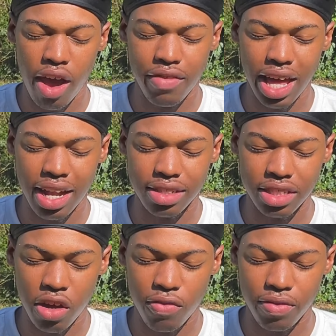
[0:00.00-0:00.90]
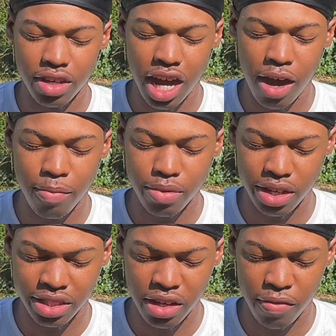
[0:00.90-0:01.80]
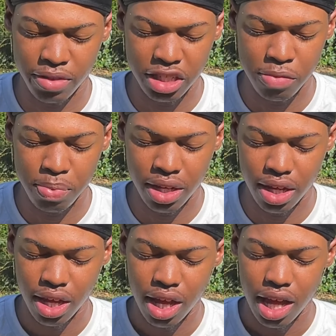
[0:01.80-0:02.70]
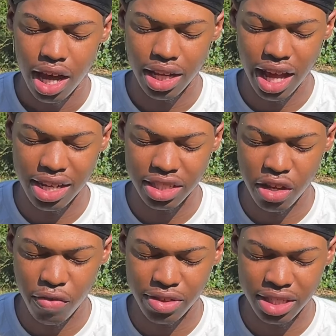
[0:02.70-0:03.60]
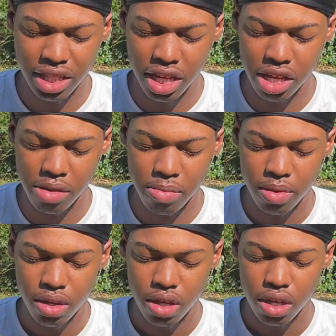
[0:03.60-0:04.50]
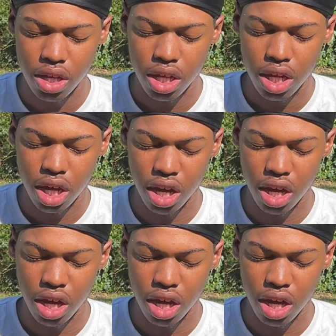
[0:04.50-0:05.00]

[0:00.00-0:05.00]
a lot of self-discipline, a lot of self-esteem,